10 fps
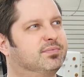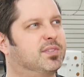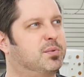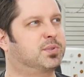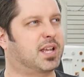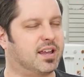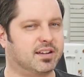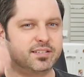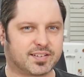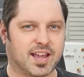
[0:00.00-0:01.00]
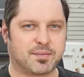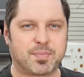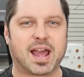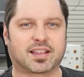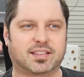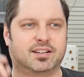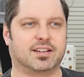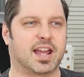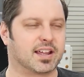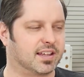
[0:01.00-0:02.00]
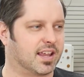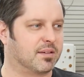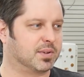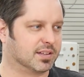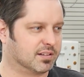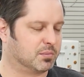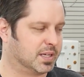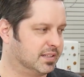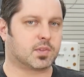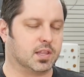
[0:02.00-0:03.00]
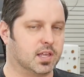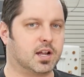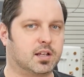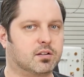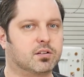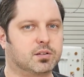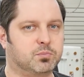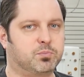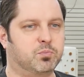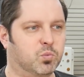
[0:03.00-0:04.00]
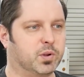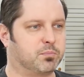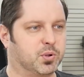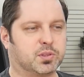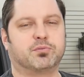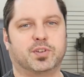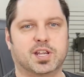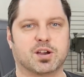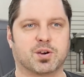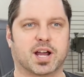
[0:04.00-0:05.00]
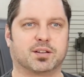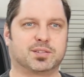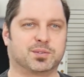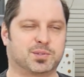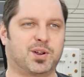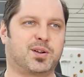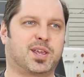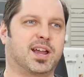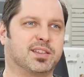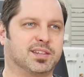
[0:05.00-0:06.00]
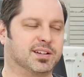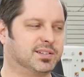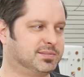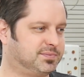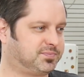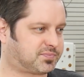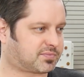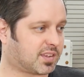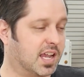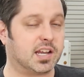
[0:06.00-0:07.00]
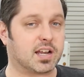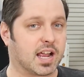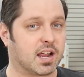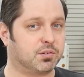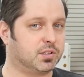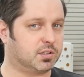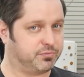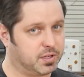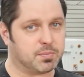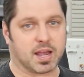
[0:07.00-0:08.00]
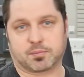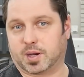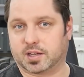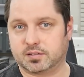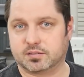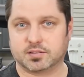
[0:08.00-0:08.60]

it was kind of back there nagging at me a little bit. And then I'd already went and put the video out, so it was already out there. And I got really good feedback by it.